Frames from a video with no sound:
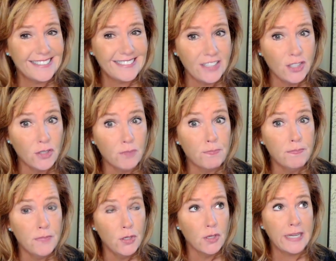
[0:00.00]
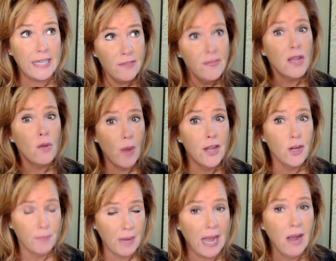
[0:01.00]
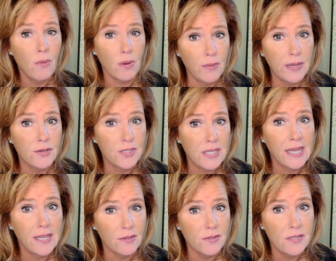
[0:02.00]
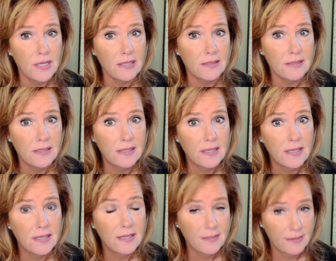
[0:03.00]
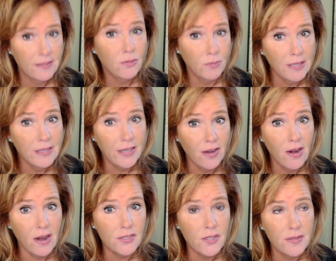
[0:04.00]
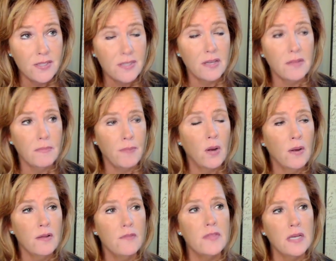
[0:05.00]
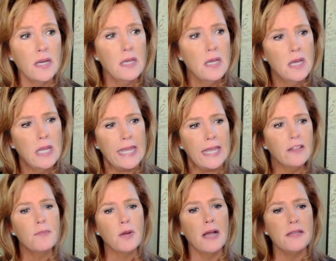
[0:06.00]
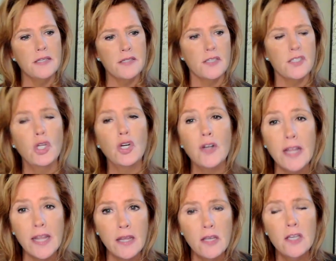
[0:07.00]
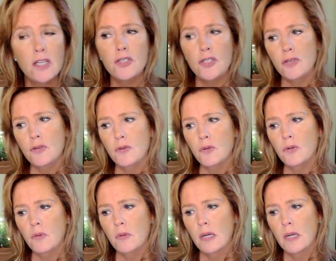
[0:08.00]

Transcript: You're giving away your power when you're saying those things. You really are. So this part of the healing process is learning to